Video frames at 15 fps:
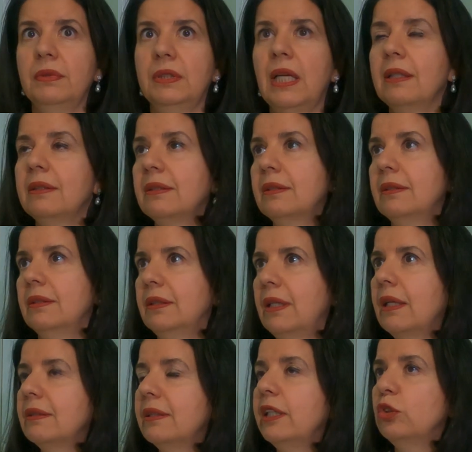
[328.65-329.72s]
not
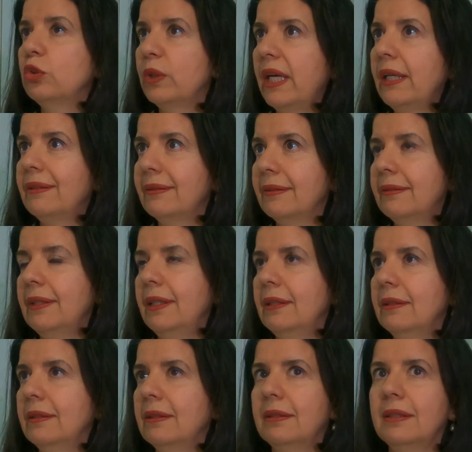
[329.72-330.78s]
that educated
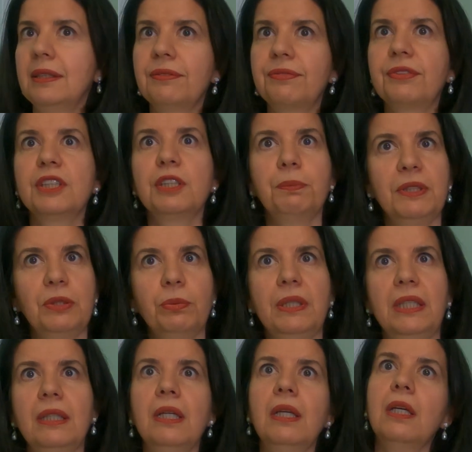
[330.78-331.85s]
in the difference
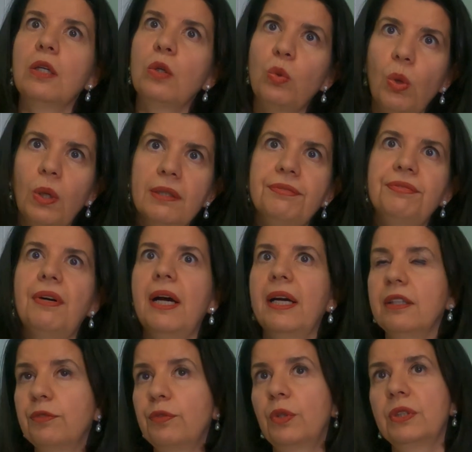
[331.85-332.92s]
between
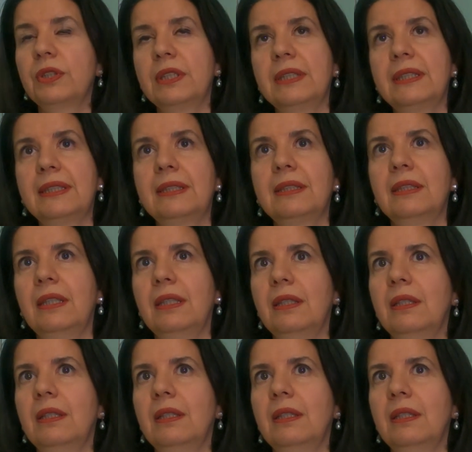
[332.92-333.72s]
qualified versus